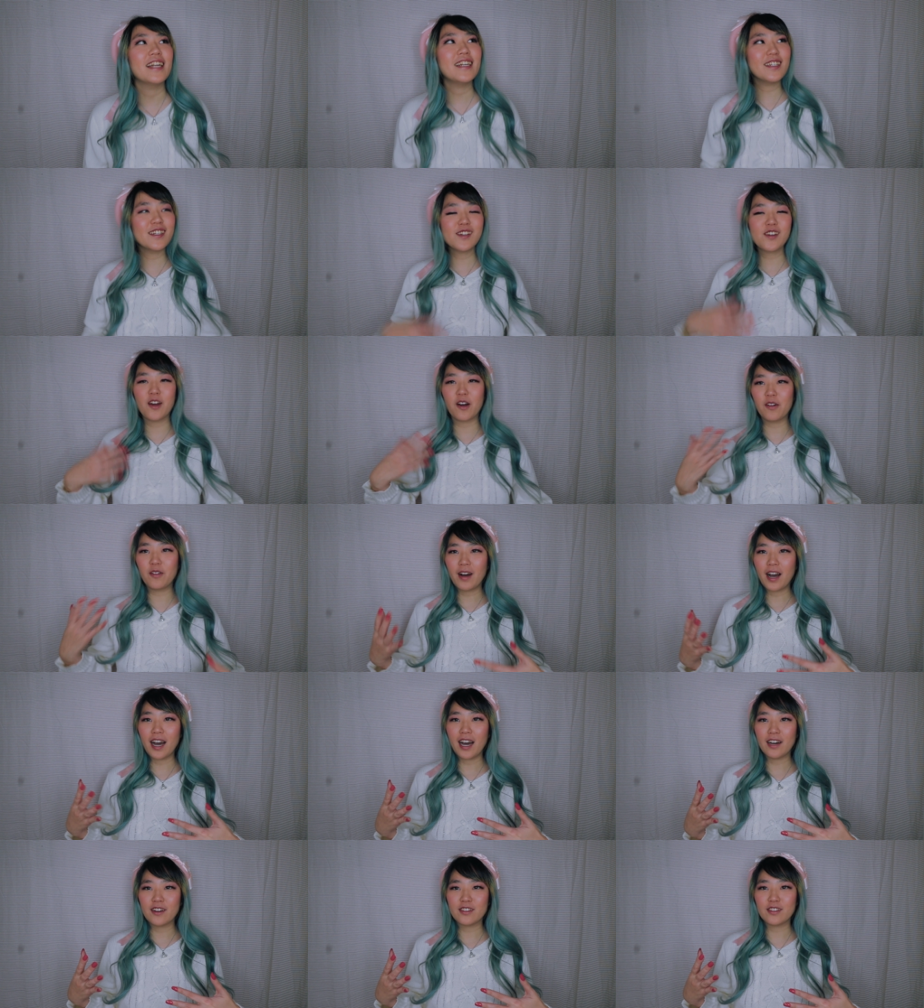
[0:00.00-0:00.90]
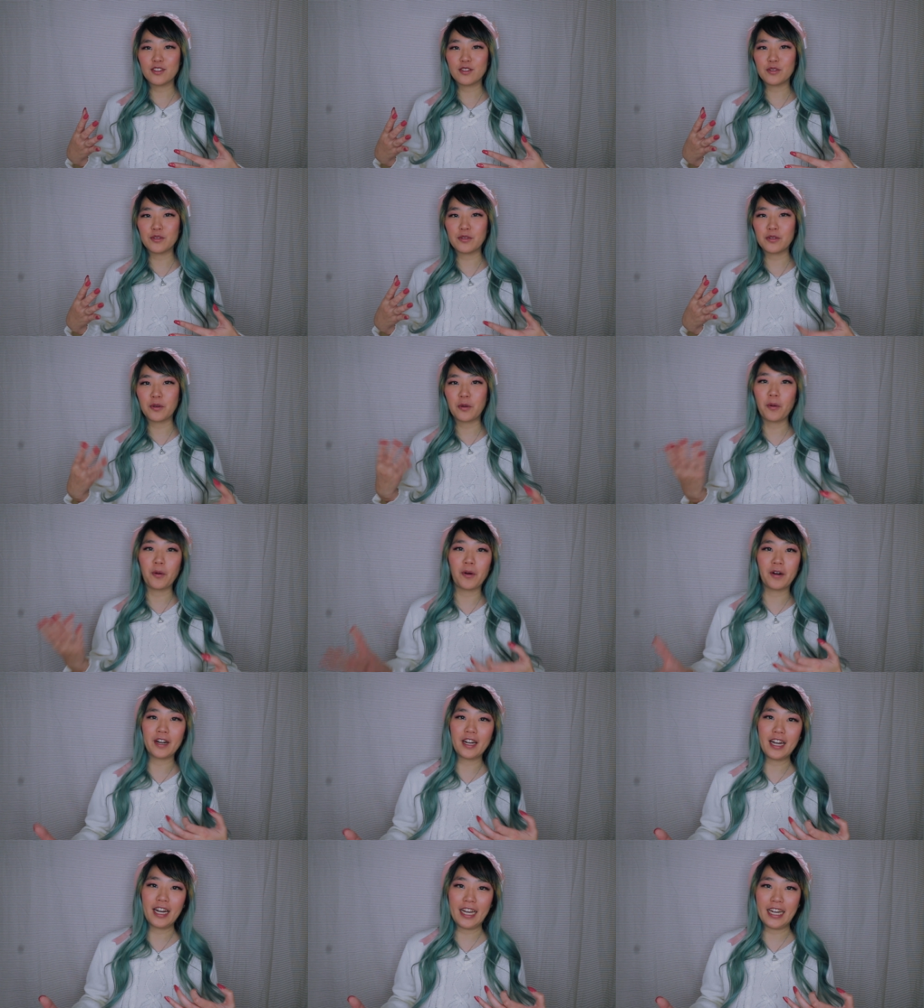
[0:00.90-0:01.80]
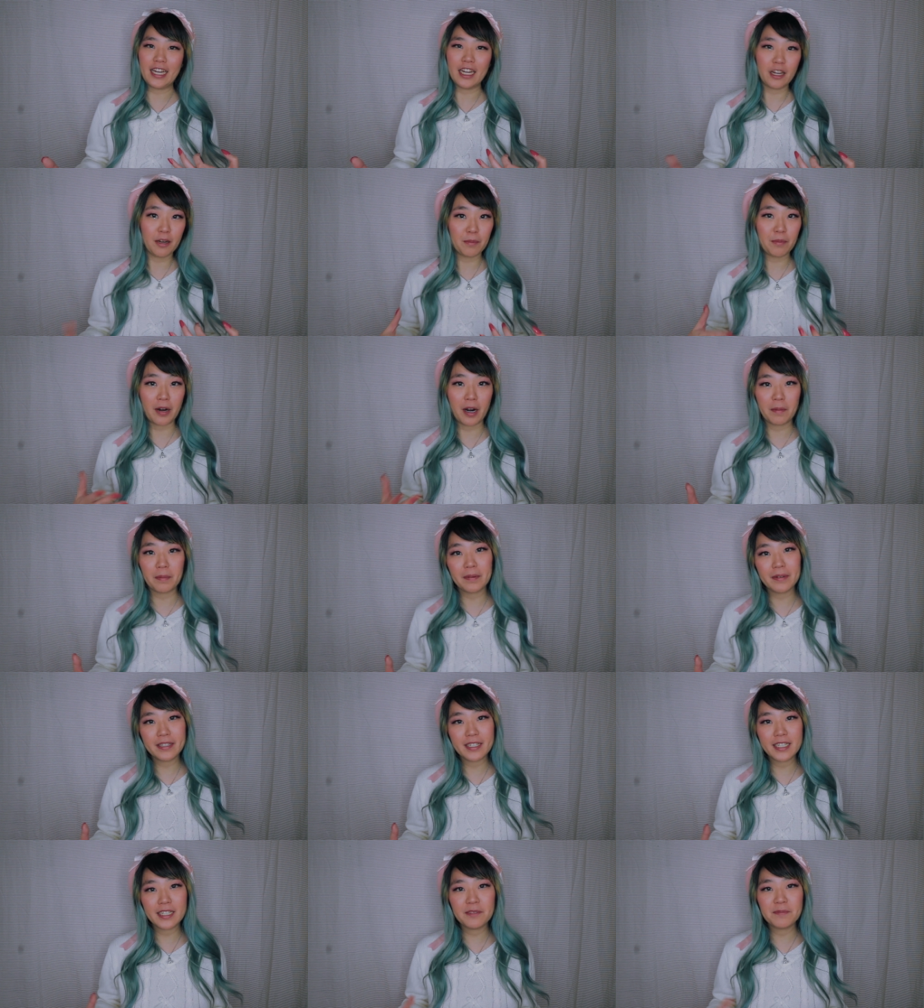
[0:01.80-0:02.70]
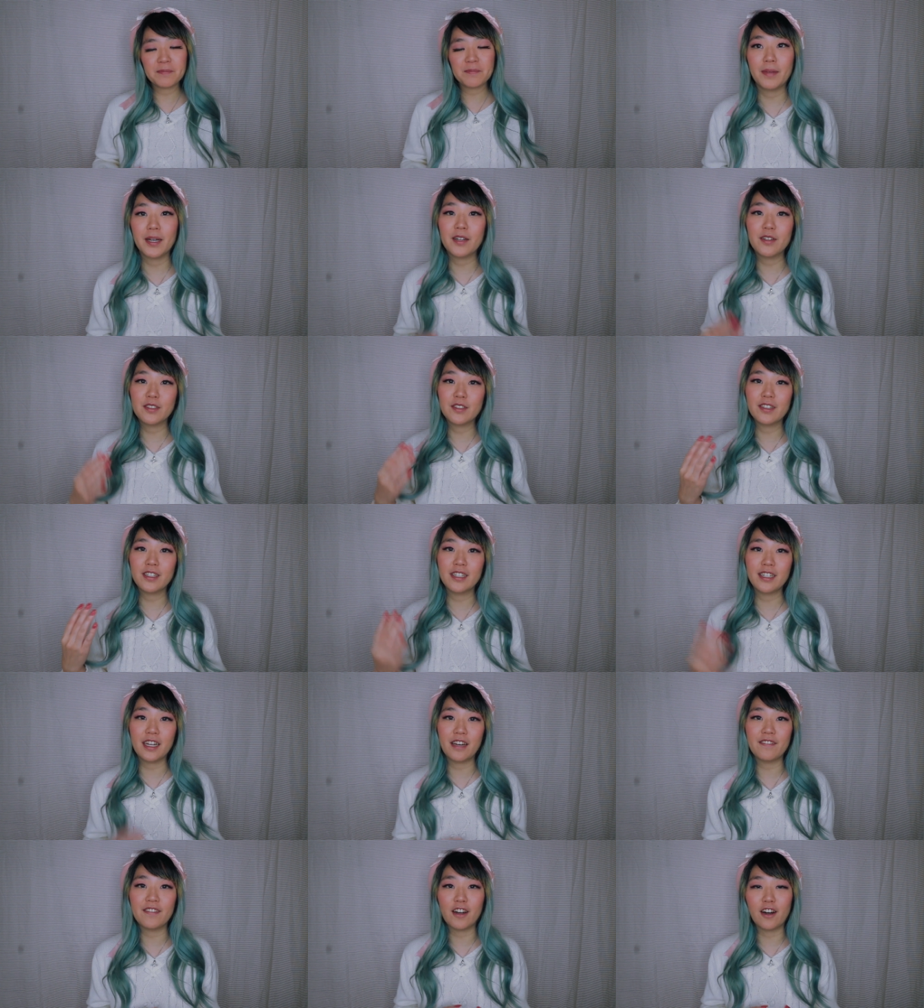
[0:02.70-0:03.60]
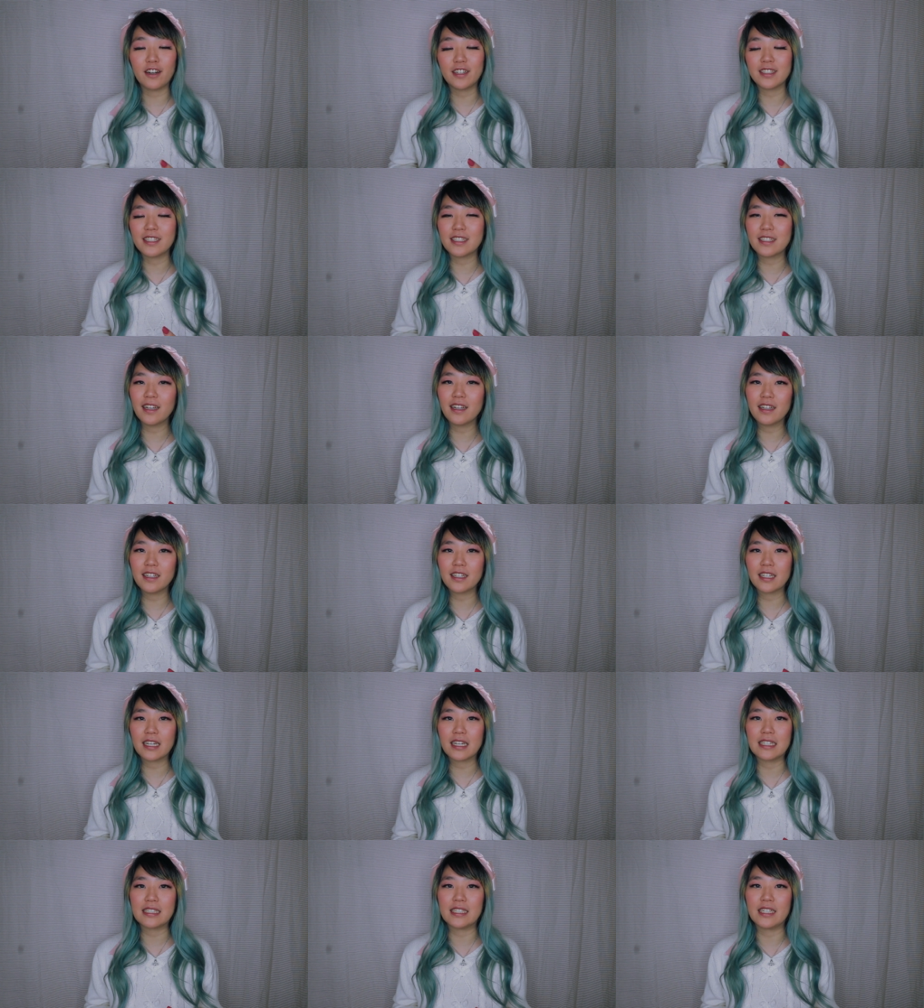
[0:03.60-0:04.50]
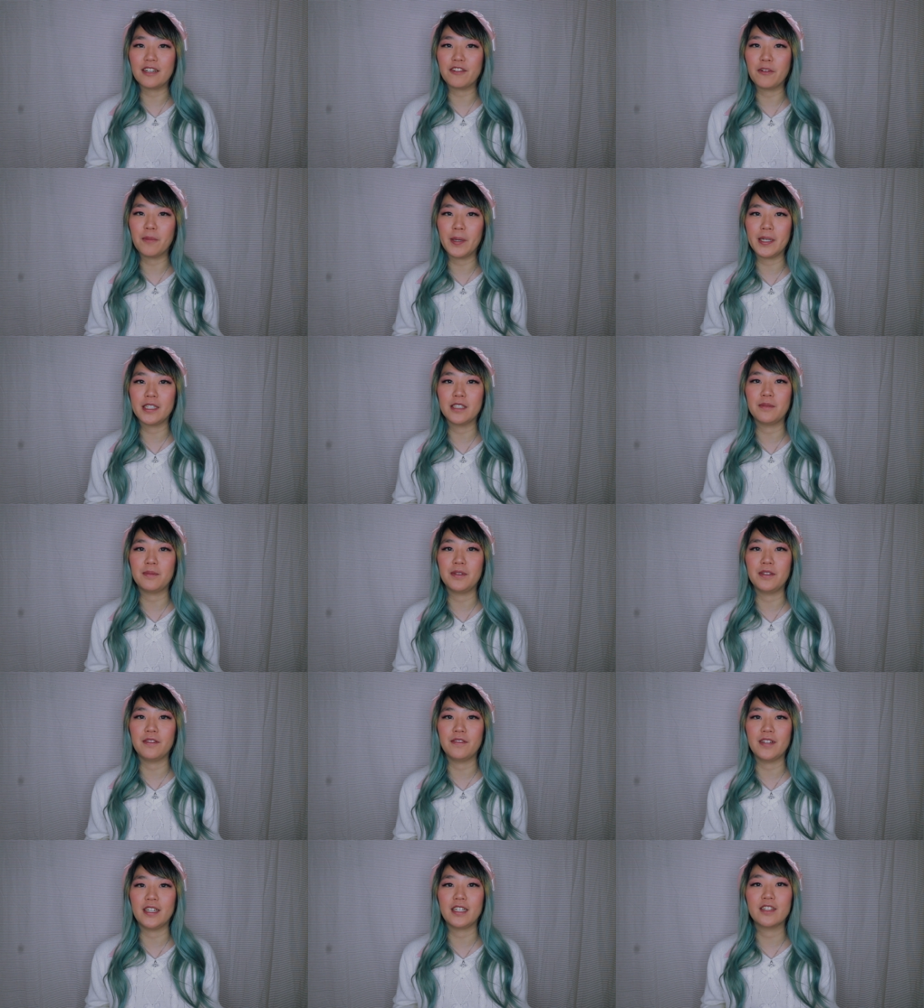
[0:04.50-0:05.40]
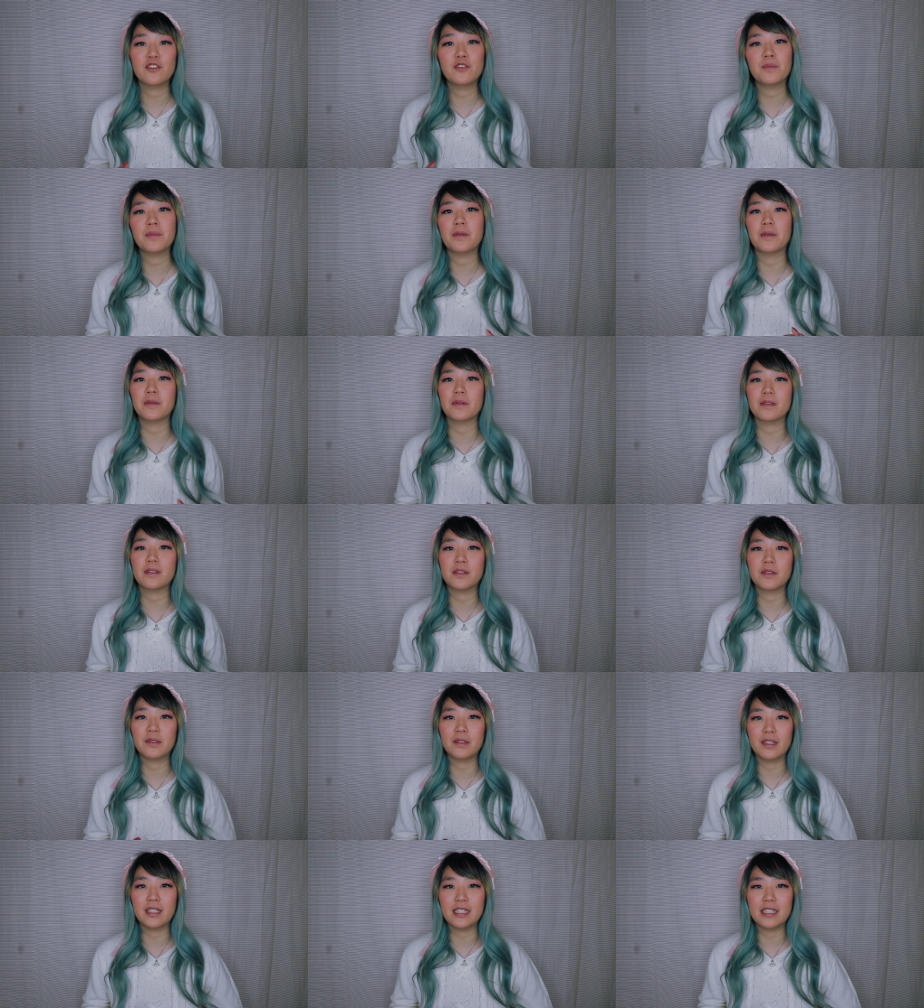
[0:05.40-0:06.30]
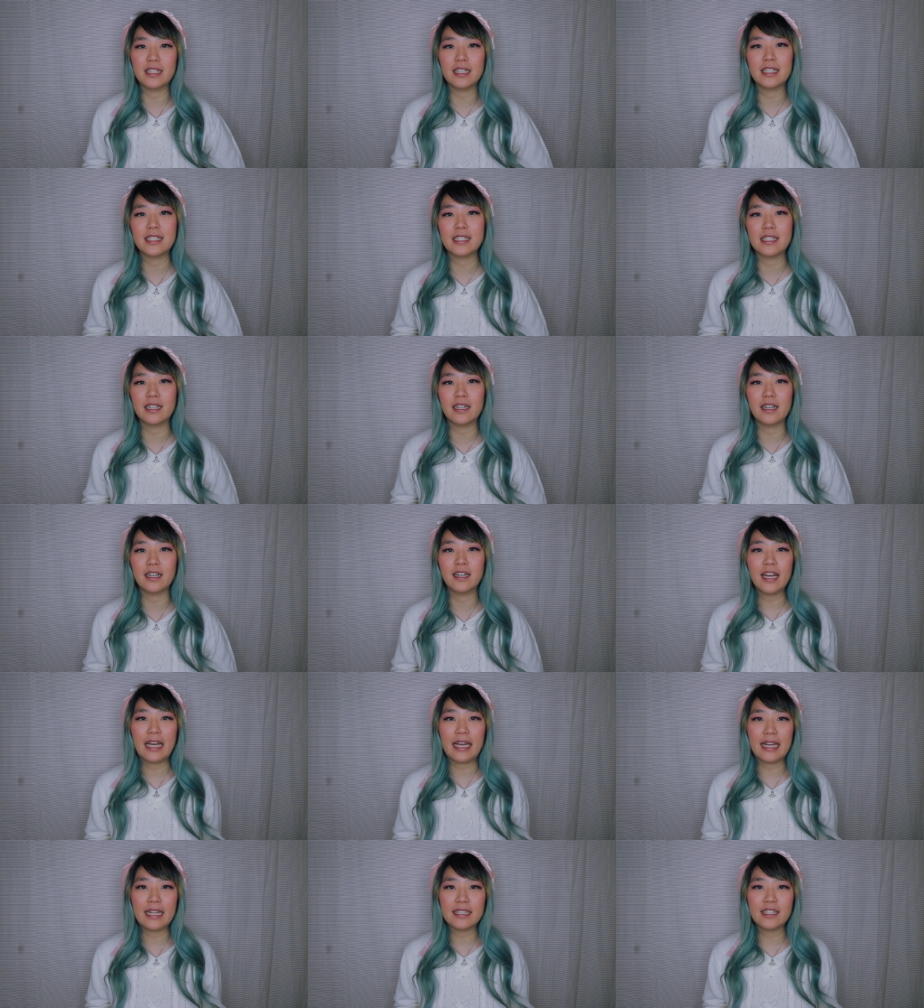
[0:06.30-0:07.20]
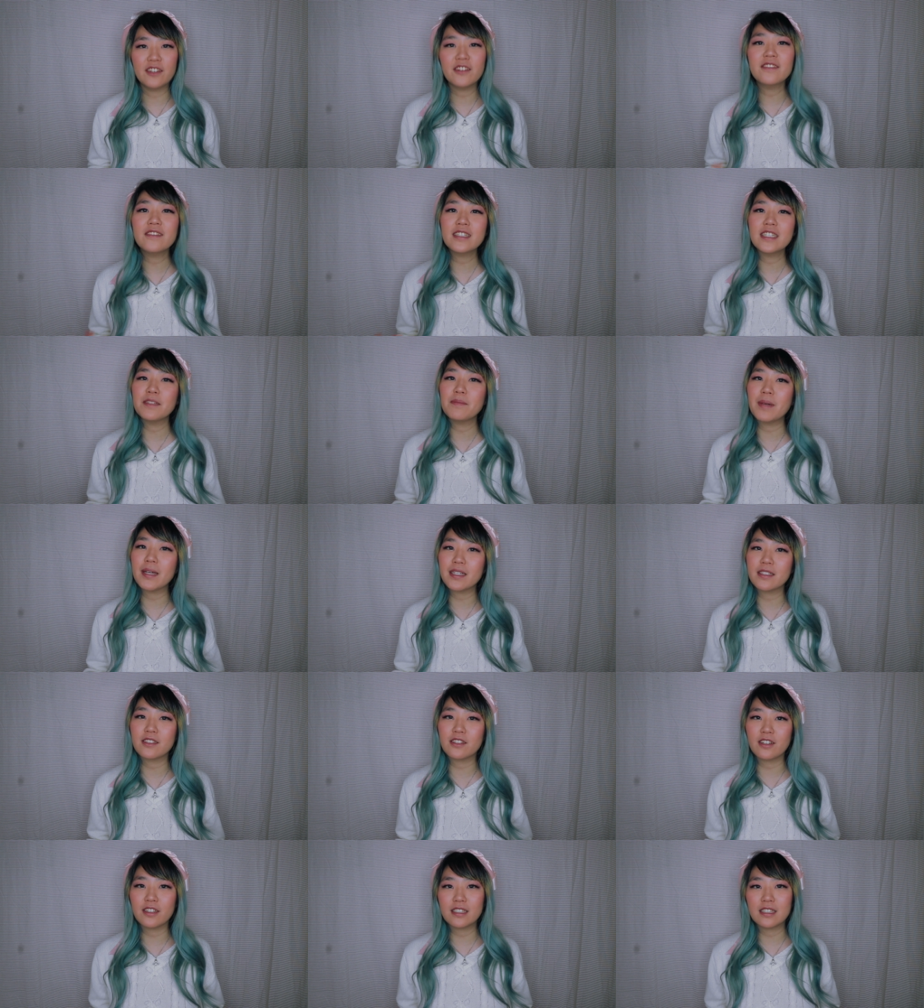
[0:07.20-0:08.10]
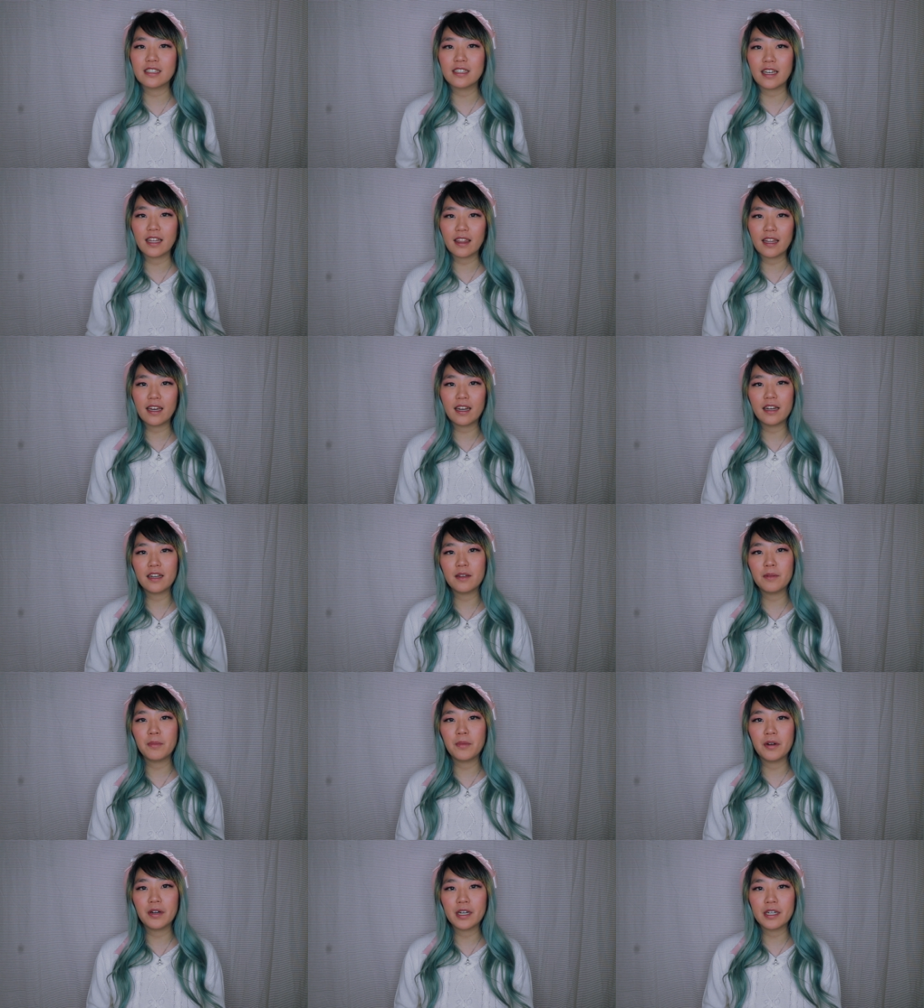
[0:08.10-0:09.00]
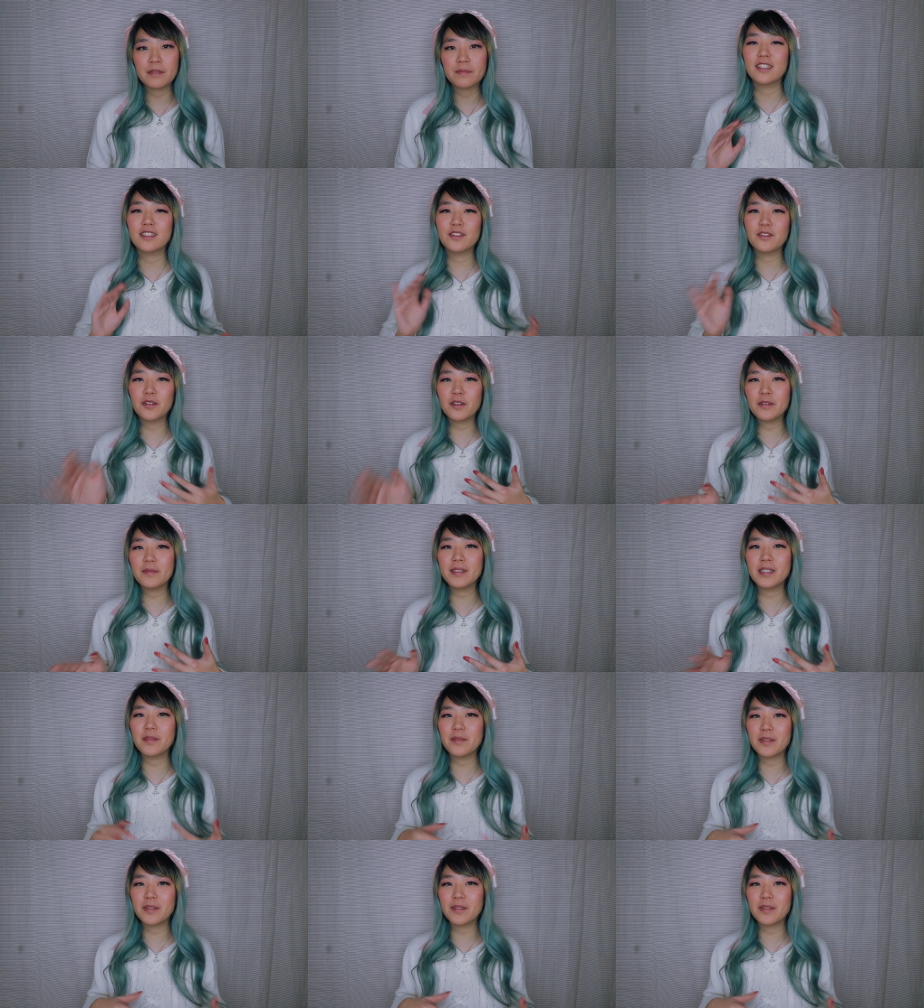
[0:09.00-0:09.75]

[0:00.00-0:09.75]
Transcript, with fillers: I didn't know how to coordinate it properly but I also didn't have the heart to sell it because it reminds me of like super old school Liz Lisa and they don't really make skirts like that anymore so normally